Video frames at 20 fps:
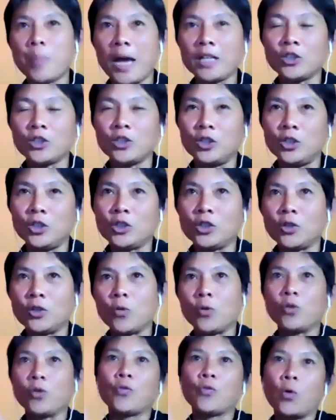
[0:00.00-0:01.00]
passage and
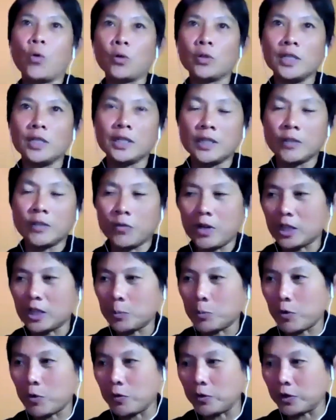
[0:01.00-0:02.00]
going through all these different
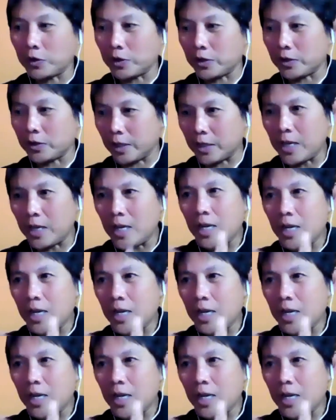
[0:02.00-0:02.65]
experiences and